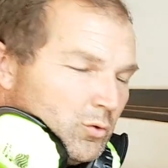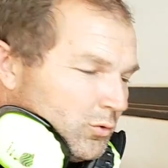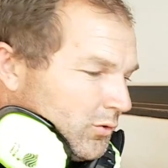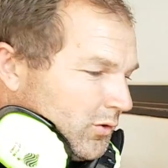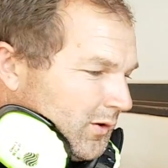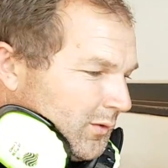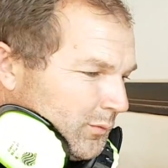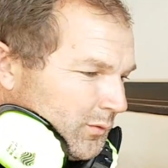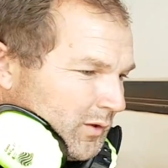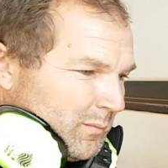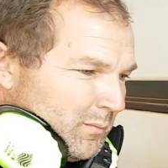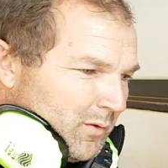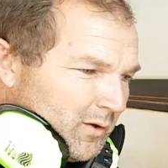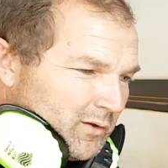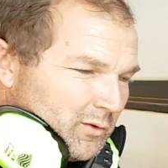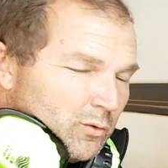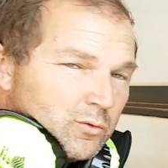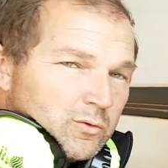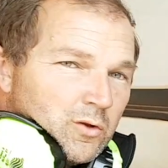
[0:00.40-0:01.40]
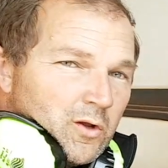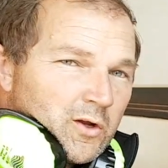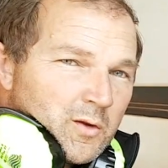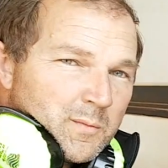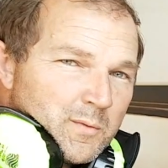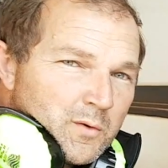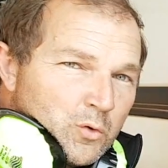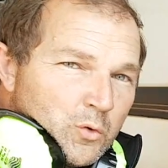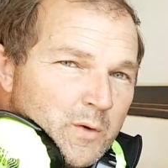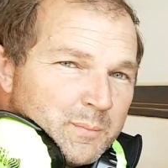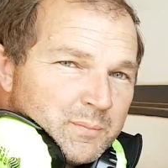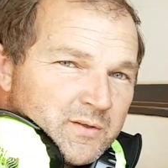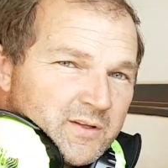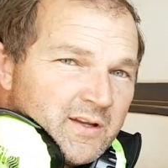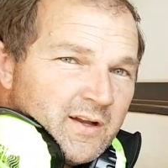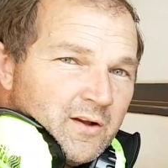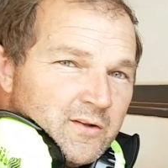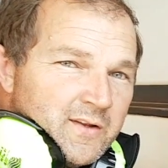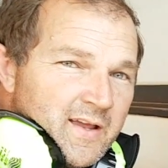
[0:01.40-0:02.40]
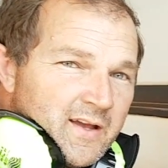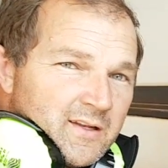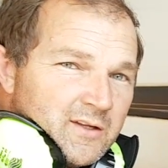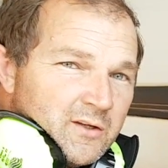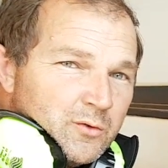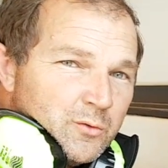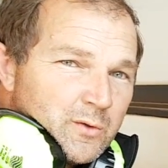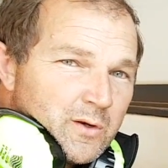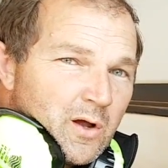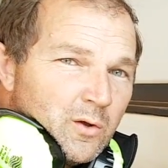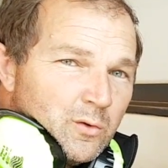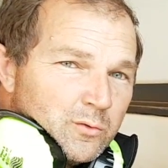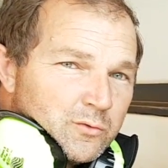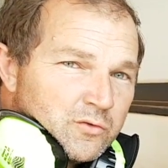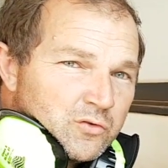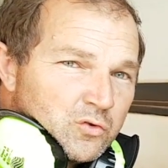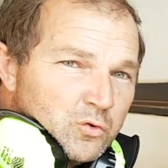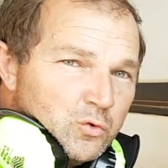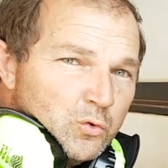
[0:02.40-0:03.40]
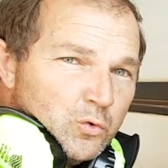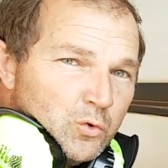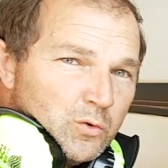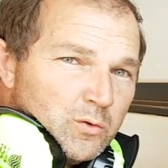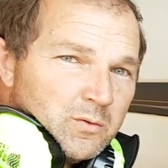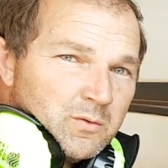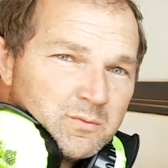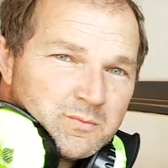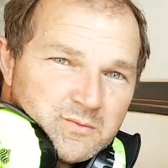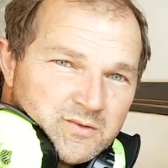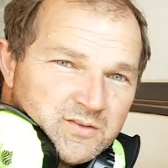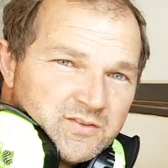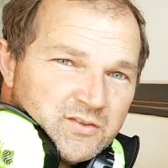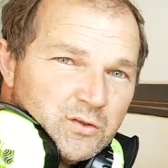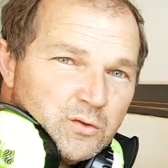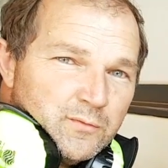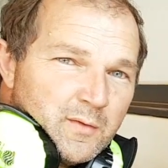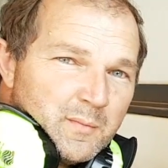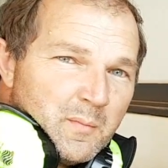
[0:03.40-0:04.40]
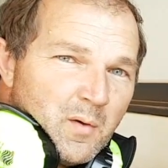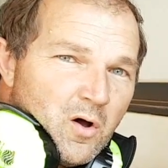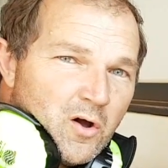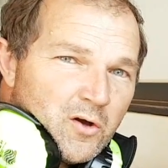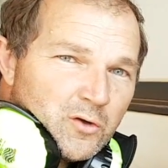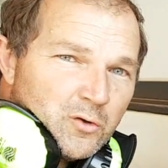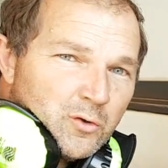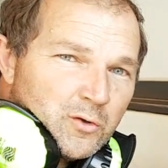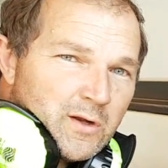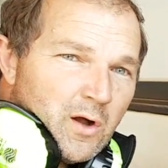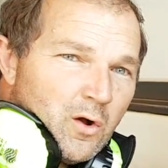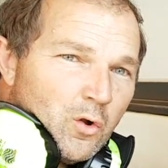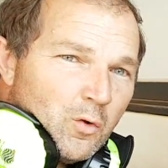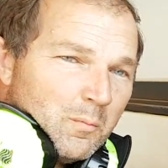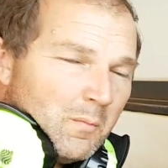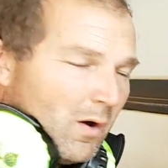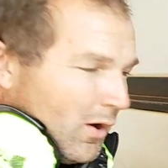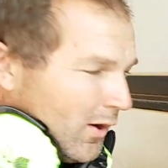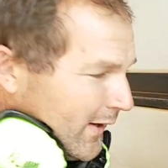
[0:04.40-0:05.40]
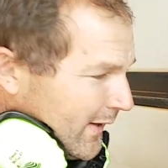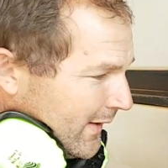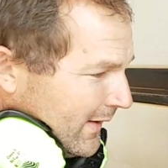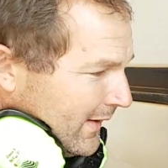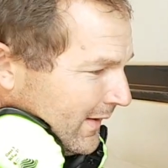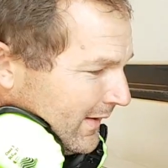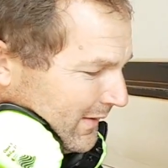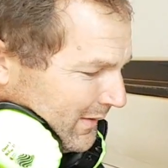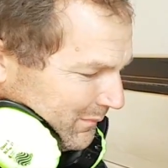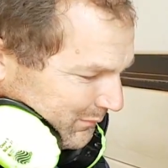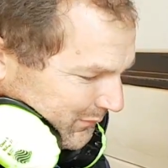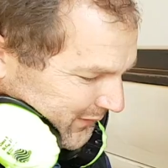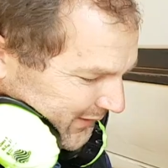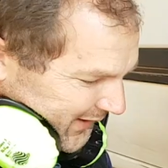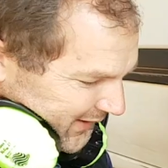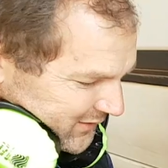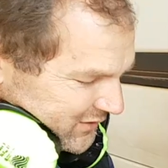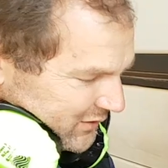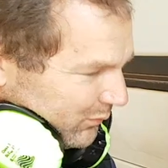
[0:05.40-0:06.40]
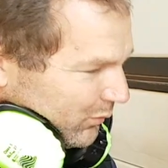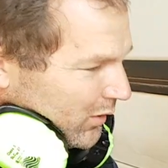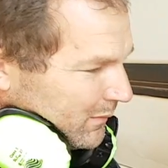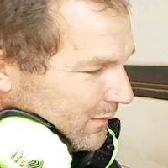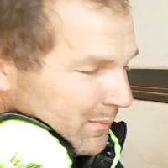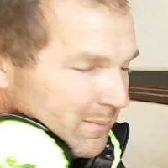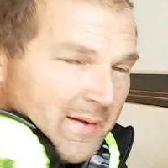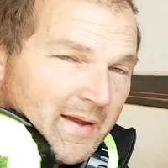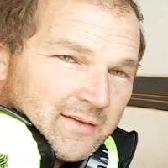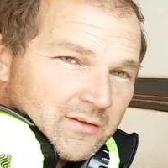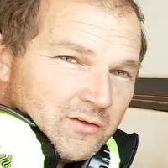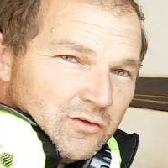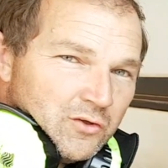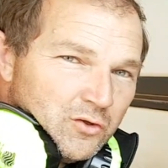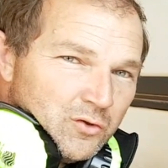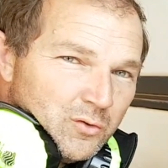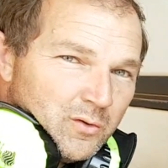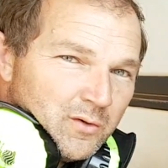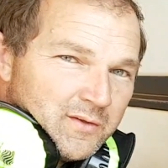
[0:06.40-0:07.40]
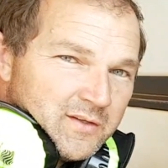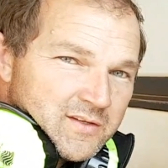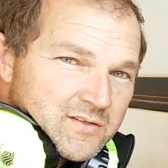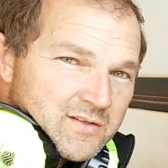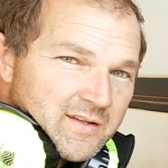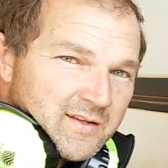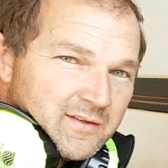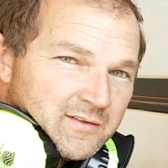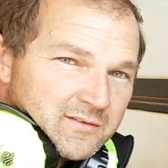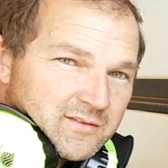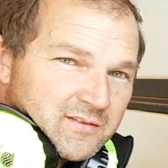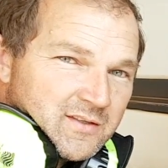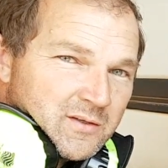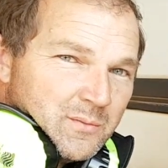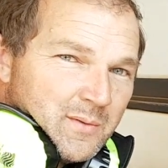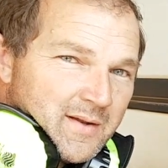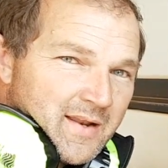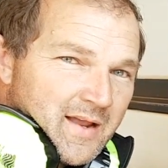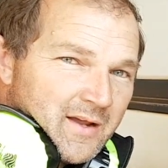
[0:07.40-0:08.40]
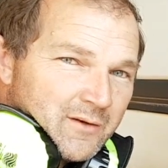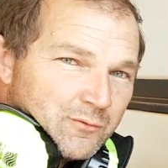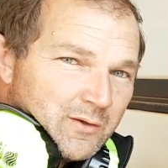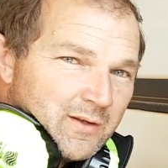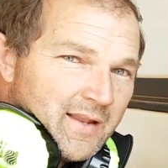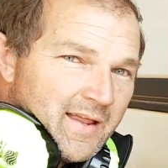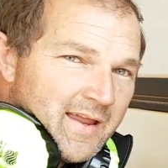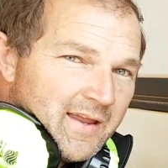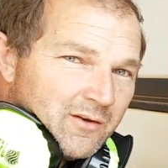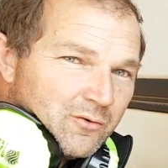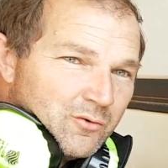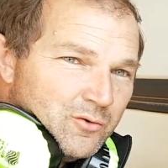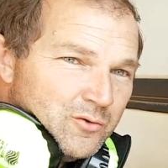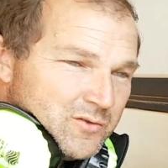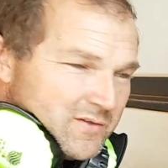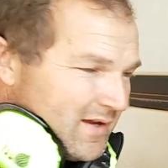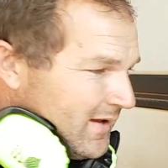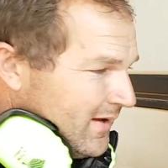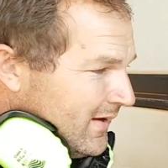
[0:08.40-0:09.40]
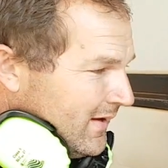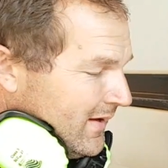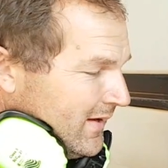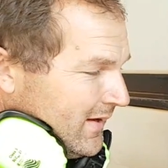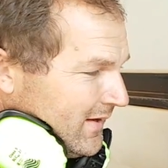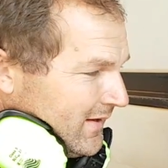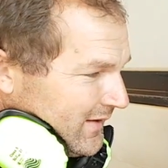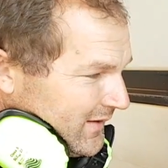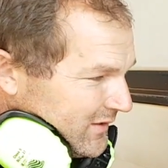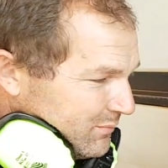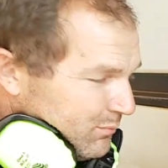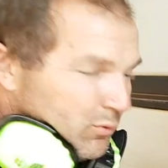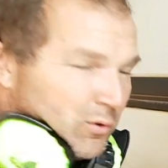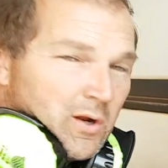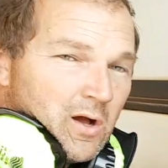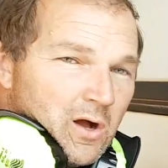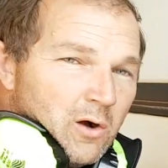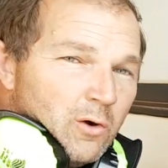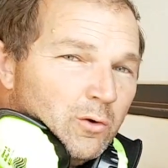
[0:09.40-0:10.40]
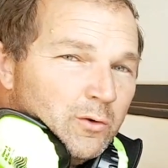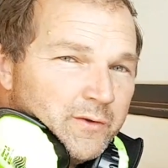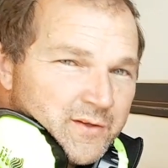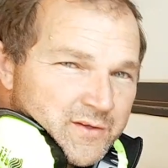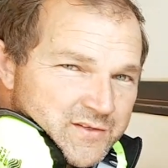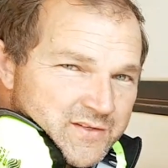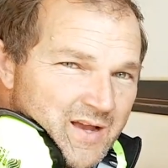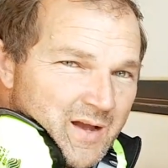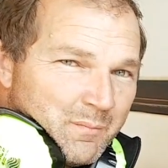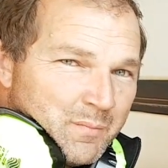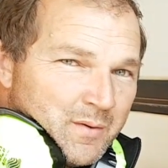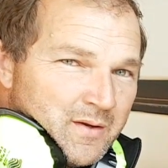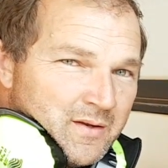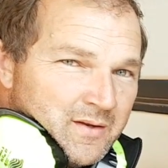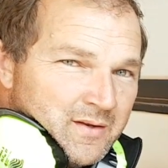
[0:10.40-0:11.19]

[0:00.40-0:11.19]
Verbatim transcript: all right, well, I might look like I'm equipped to go down into an old school silver mine or gold mine, but actually what I'm about to do on this LC100 Land Cruiser is put a hole in the sump.